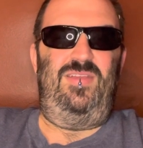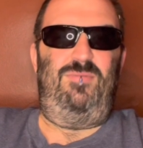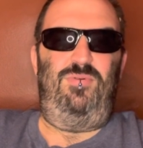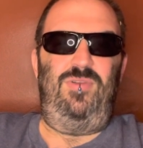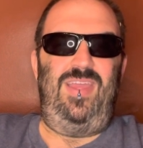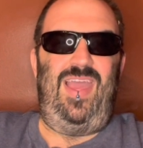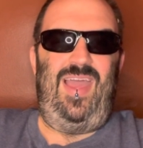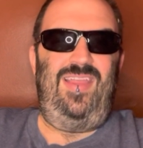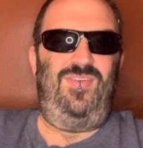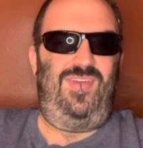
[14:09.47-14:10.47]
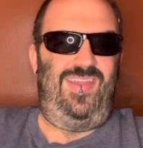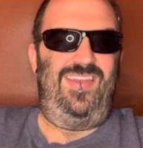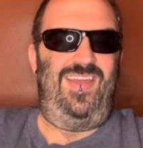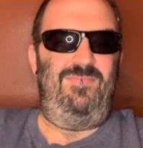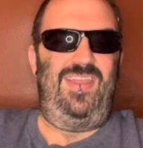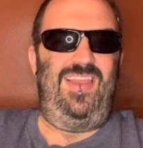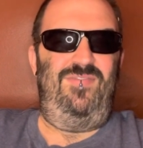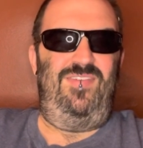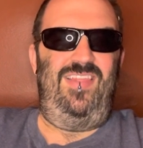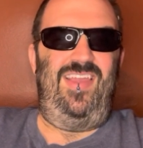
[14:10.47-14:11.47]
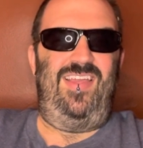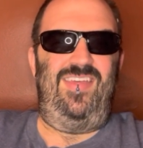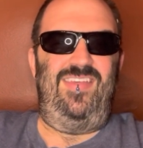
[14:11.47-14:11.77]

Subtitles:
pretty accurate. I mean, I feel like